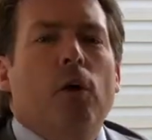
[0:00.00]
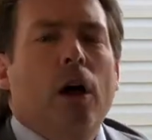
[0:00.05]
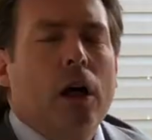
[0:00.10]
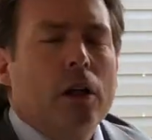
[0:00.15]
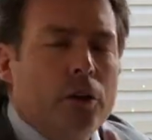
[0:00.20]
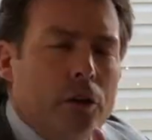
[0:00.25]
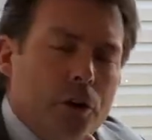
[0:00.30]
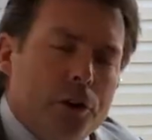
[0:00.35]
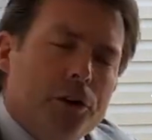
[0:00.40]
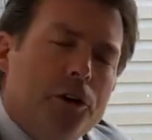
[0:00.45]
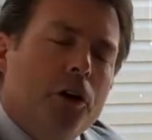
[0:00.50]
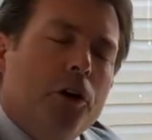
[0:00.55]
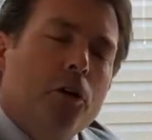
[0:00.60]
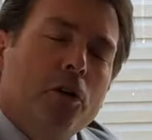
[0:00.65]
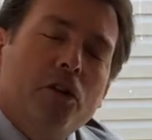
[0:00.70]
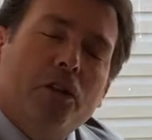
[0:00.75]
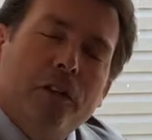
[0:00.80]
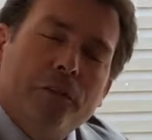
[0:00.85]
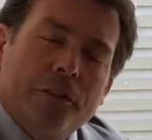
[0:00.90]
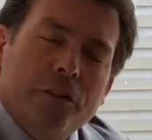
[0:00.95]
well, good
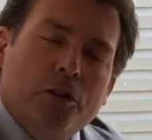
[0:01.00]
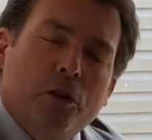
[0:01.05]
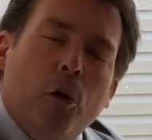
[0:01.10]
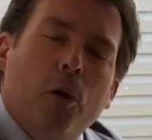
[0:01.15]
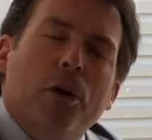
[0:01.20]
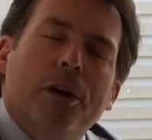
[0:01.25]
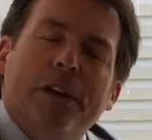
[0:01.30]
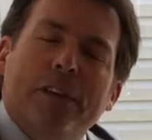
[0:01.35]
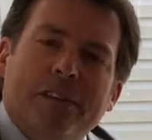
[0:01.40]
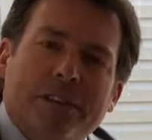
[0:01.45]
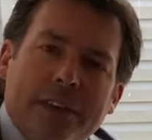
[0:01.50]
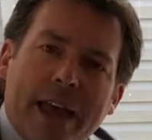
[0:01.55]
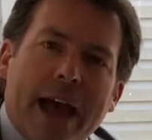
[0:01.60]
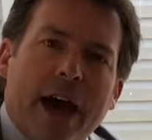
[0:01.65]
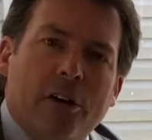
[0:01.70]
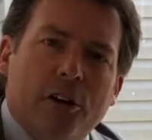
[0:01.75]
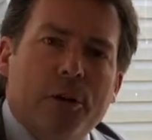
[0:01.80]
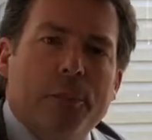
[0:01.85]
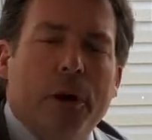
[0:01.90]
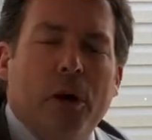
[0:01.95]
news, inventory is
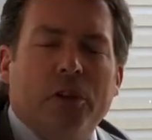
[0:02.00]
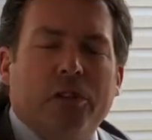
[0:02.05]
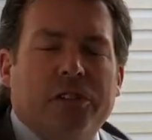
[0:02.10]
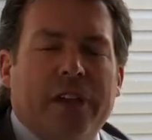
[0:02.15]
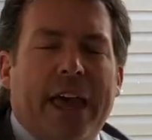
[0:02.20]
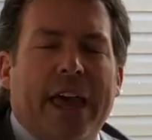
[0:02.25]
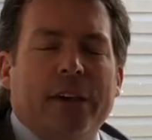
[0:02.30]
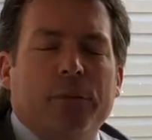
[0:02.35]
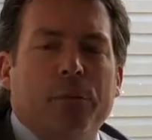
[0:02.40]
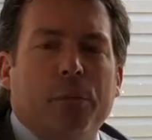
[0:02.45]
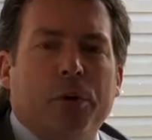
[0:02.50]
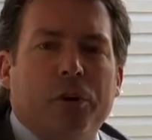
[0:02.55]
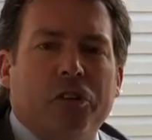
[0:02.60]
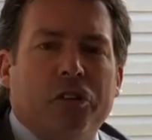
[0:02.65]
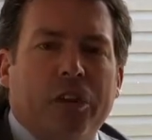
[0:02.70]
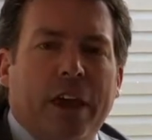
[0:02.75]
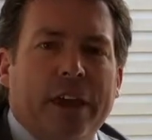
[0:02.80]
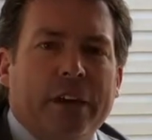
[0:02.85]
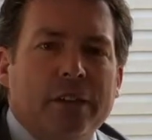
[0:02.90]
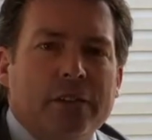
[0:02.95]
down about
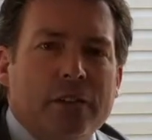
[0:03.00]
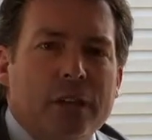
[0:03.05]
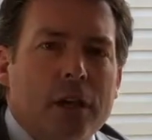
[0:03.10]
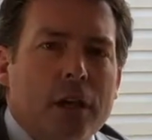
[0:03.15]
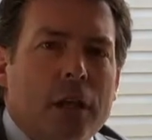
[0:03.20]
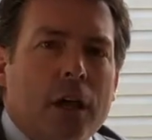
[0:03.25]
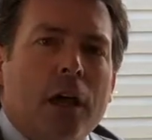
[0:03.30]
10%.